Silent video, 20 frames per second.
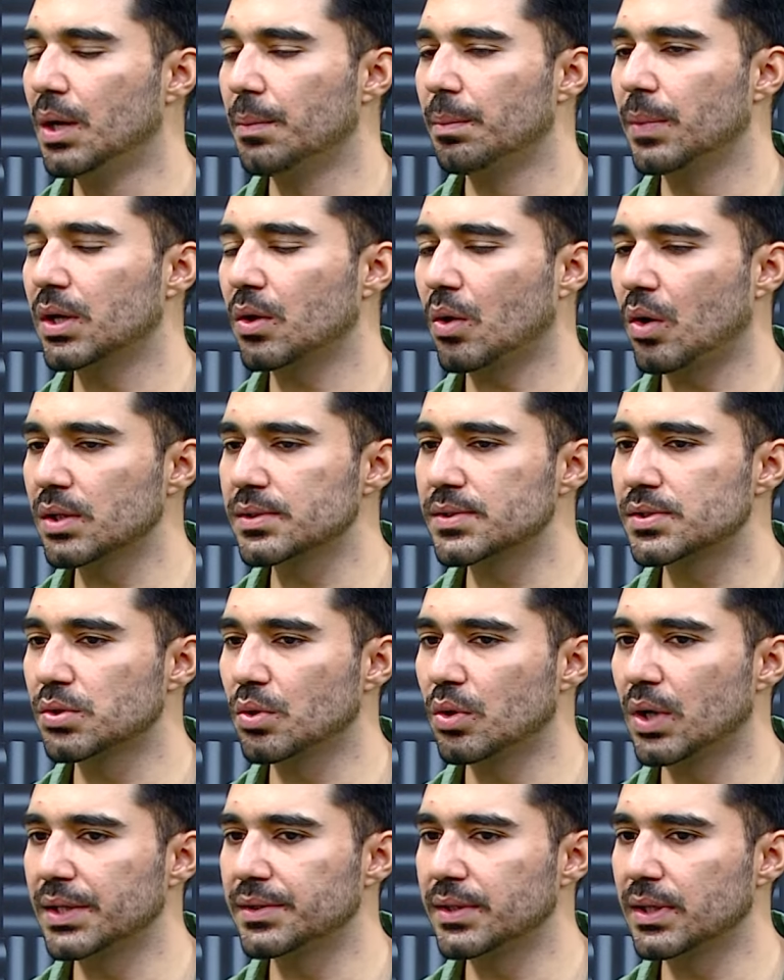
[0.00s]
But
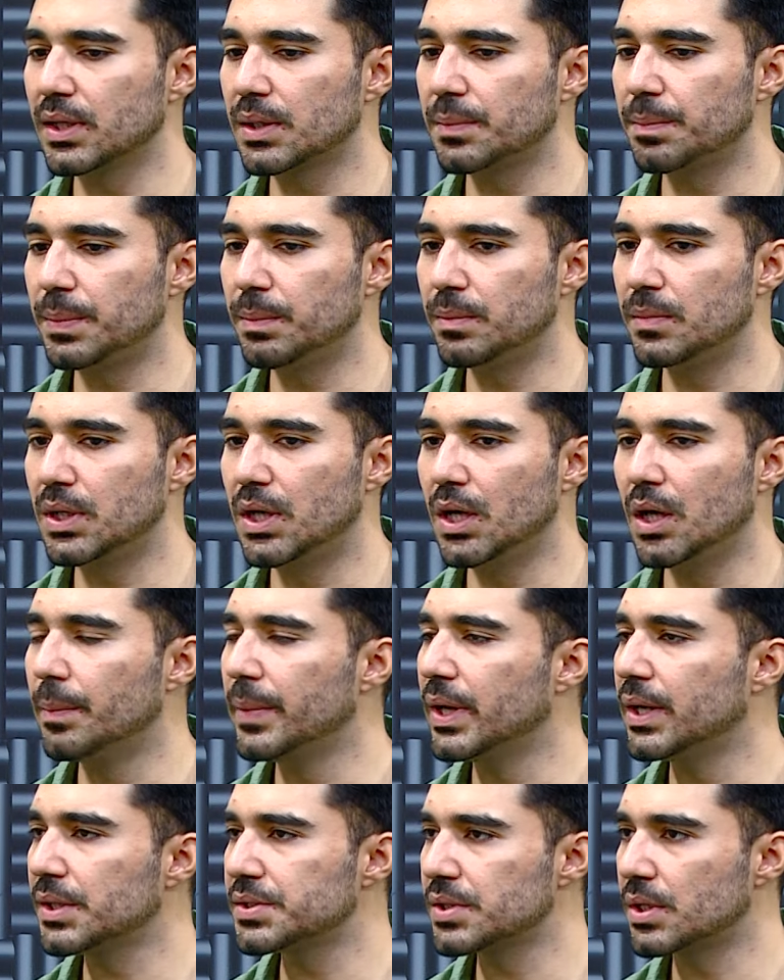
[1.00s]
also, I think
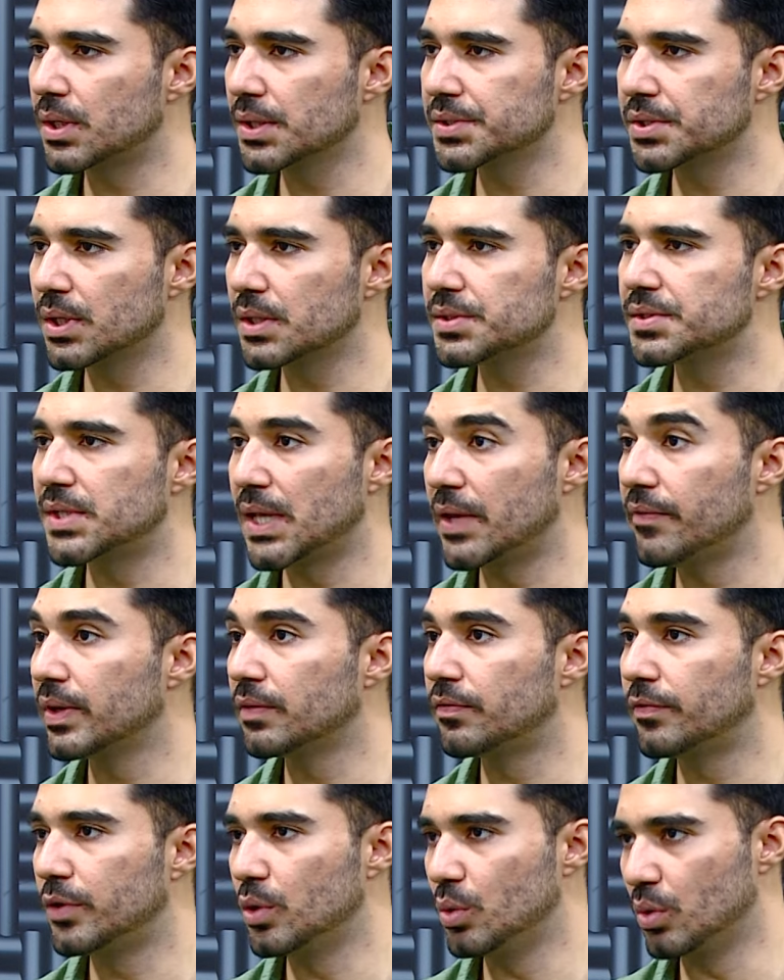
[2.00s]
government is interested in saving
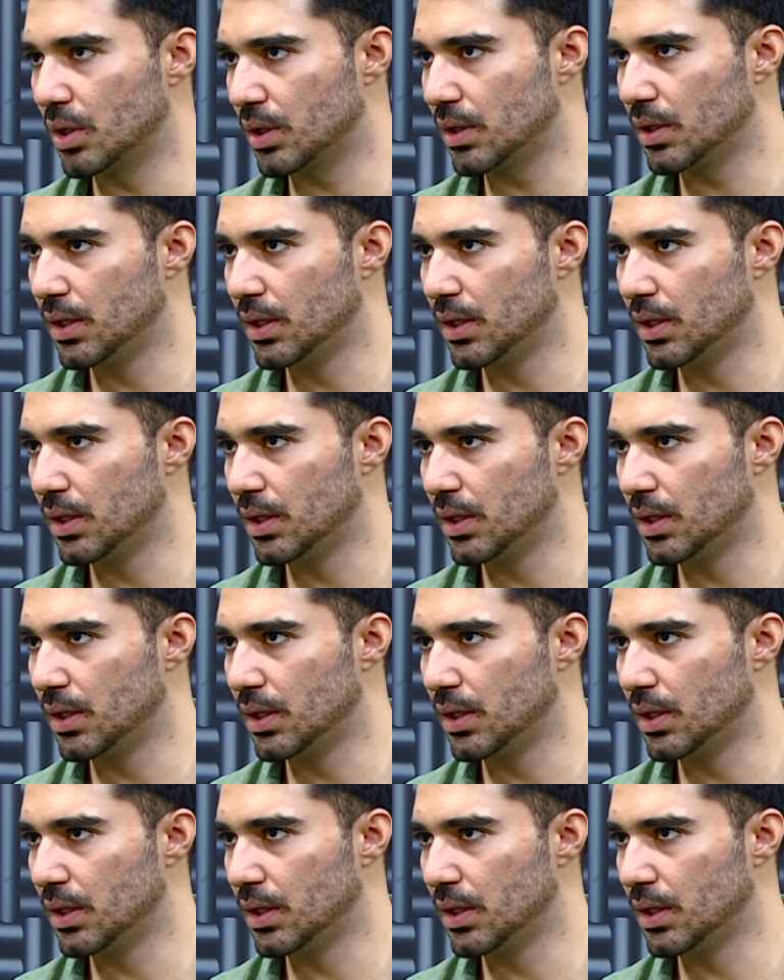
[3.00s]
fuel.